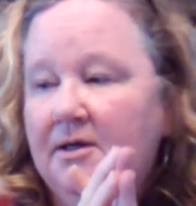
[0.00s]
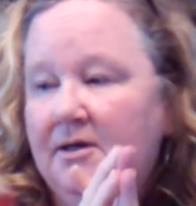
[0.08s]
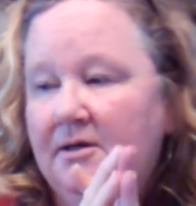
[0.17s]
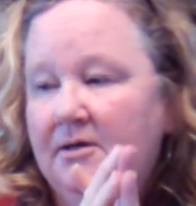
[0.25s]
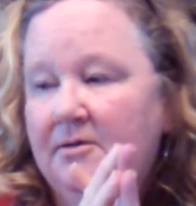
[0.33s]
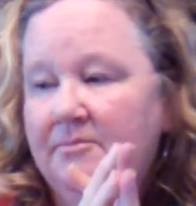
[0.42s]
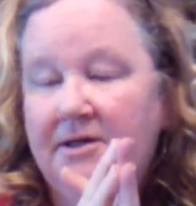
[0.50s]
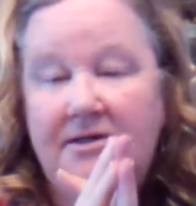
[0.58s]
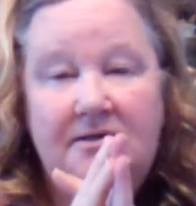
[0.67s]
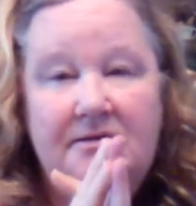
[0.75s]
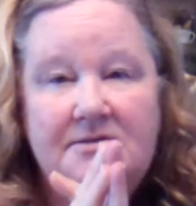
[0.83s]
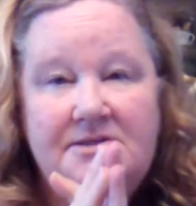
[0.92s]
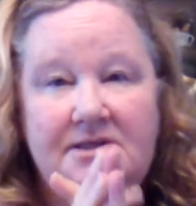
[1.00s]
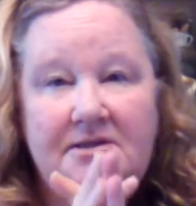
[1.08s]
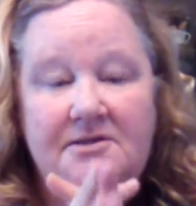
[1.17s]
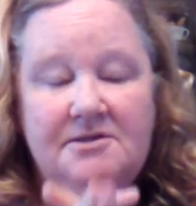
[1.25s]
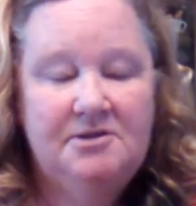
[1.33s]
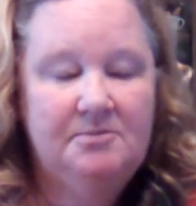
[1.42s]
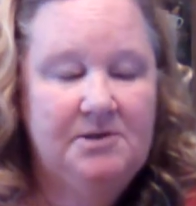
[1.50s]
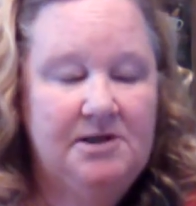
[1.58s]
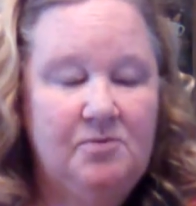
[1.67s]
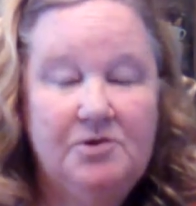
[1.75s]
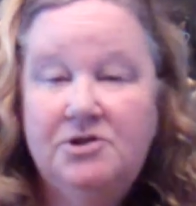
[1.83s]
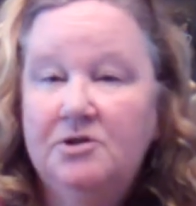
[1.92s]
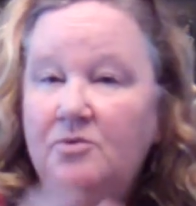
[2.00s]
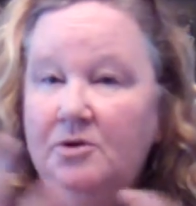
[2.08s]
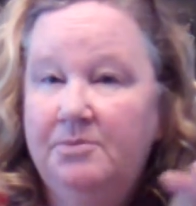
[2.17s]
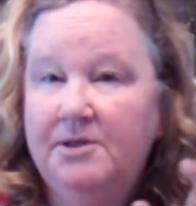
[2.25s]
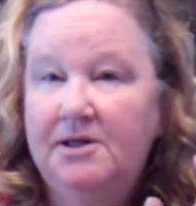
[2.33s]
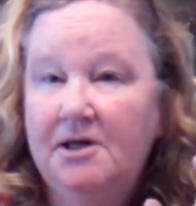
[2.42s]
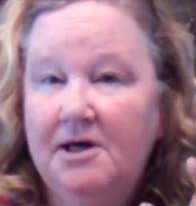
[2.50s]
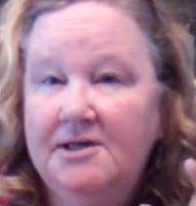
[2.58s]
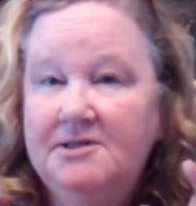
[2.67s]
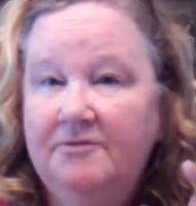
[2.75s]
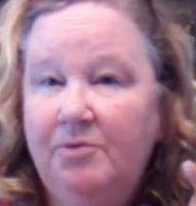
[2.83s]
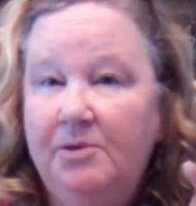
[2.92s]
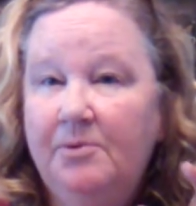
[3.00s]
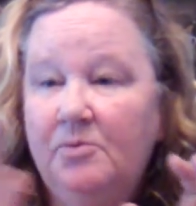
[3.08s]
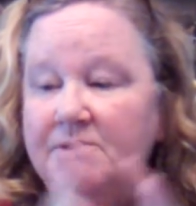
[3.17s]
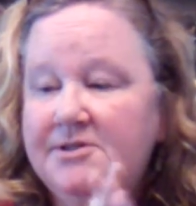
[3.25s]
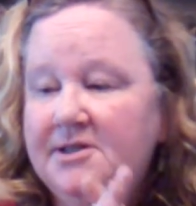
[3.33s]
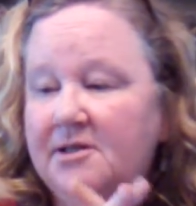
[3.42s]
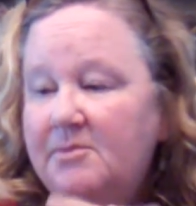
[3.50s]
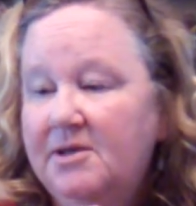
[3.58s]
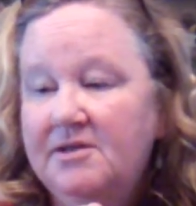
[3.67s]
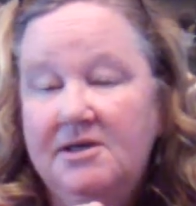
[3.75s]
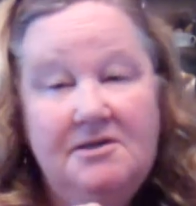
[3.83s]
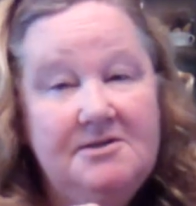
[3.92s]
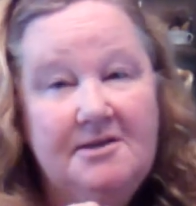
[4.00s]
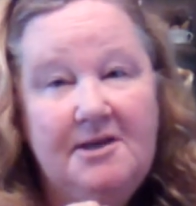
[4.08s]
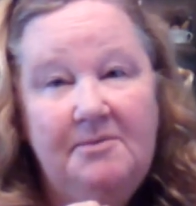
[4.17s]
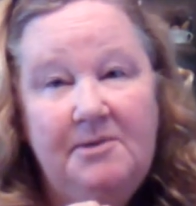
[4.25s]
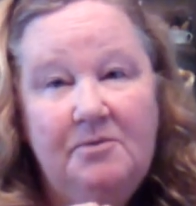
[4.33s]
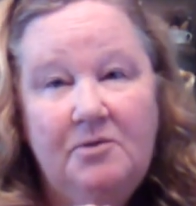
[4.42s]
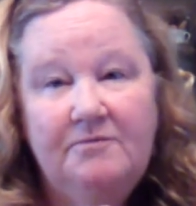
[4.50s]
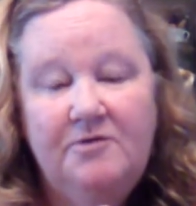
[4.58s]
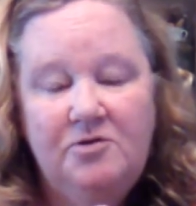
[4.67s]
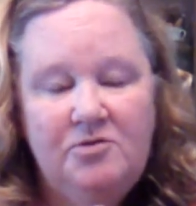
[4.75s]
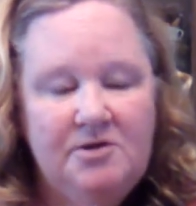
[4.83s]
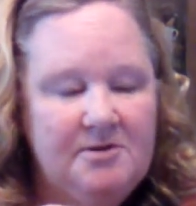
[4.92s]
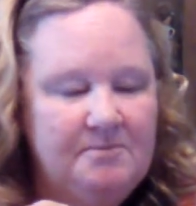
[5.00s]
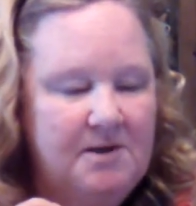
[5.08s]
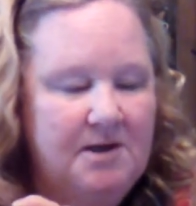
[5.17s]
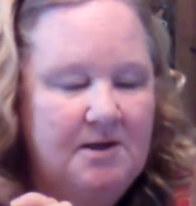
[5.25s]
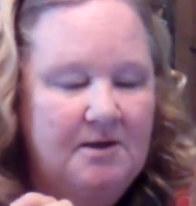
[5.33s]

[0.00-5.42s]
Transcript: Um, they didn't send this to me, which it would be nice if people would send me things and let me review them.